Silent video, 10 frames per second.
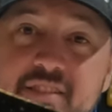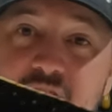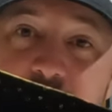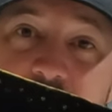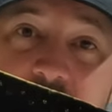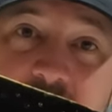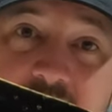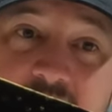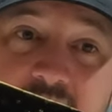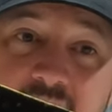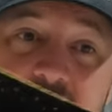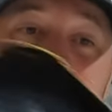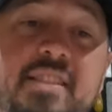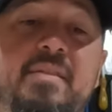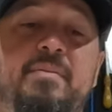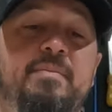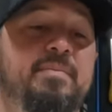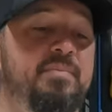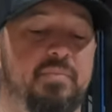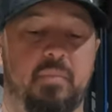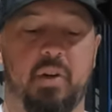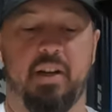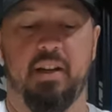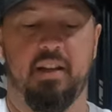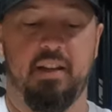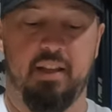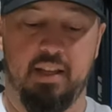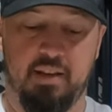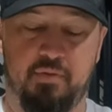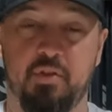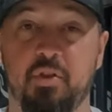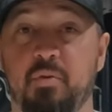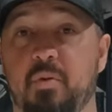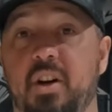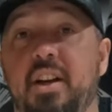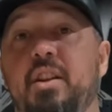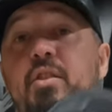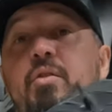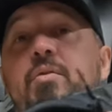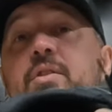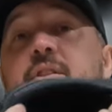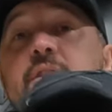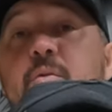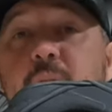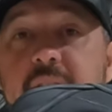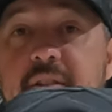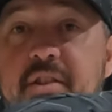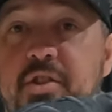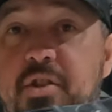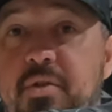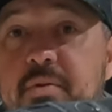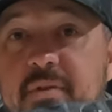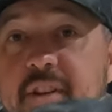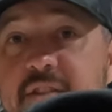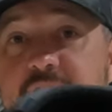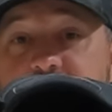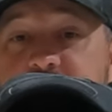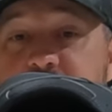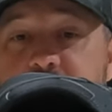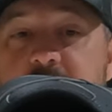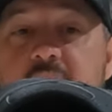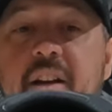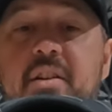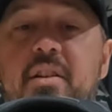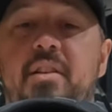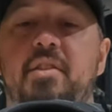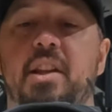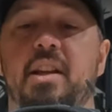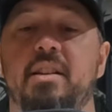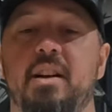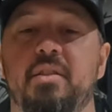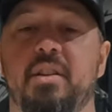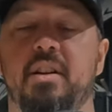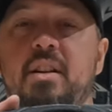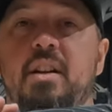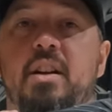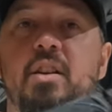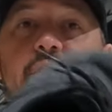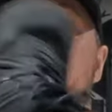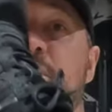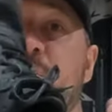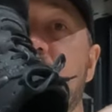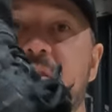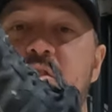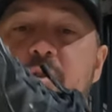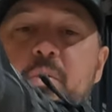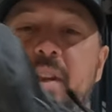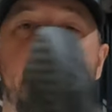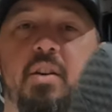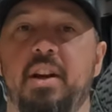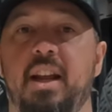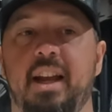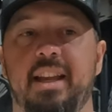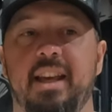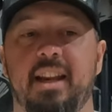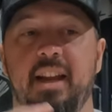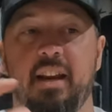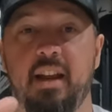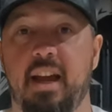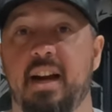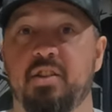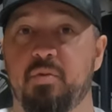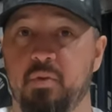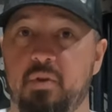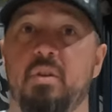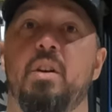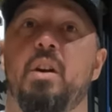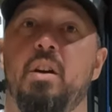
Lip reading: show you how thin that is, right? If you don't want it, you could still wear this shoe. There's actual liner and everything down there. You can wear the shoe without it and get an actual